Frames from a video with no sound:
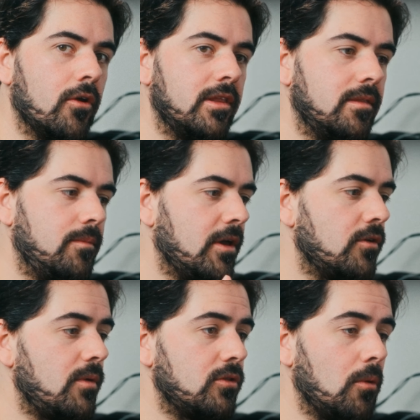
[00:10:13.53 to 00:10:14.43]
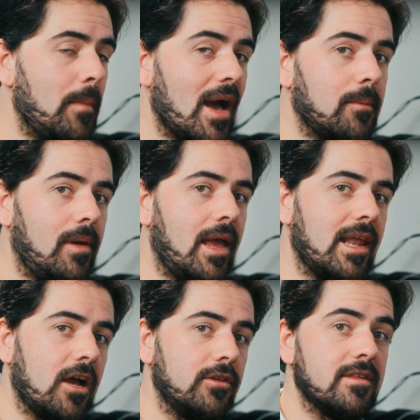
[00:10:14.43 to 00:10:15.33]
And because there is no backplate
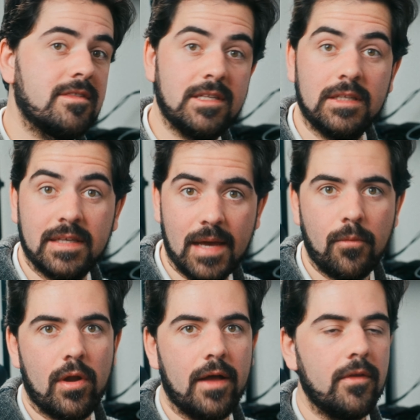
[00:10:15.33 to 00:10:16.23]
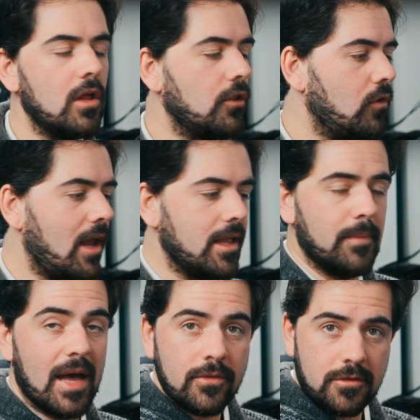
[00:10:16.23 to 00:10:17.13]
like on a still camera, the light
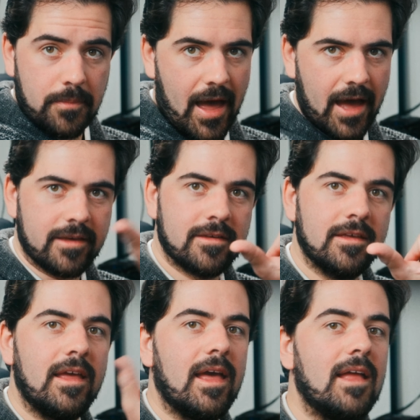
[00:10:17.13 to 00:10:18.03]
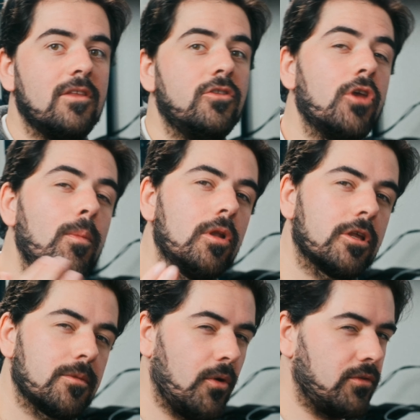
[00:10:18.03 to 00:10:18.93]
bounces back and double
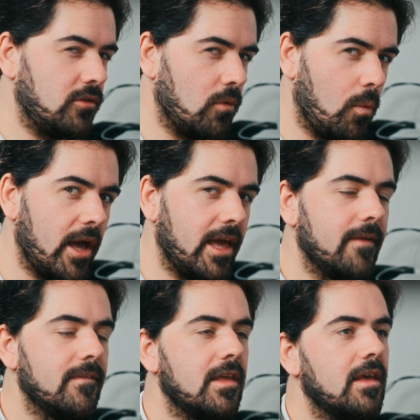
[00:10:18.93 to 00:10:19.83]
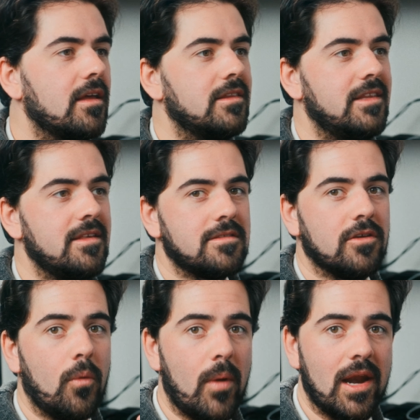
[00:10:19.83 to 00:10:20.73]
expose in a way this
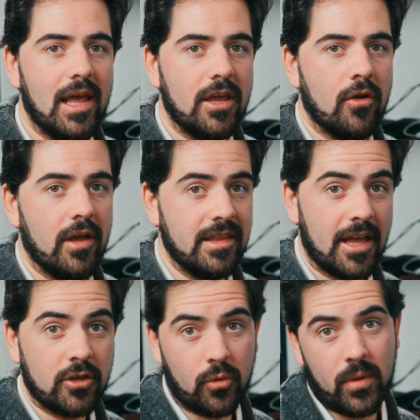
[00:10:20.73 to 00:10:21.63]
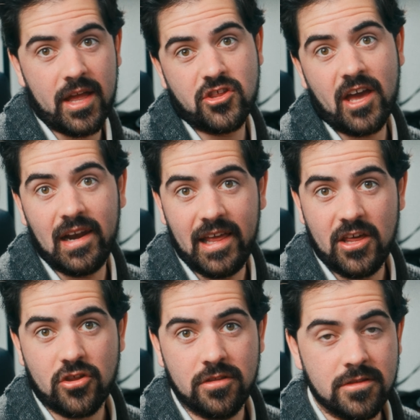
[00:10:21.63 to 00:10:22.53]
red layer, and that creates
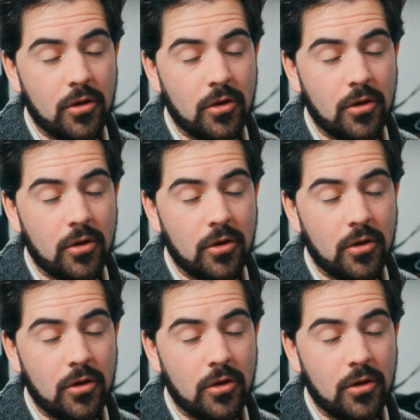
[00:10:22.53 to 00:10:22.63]
halation.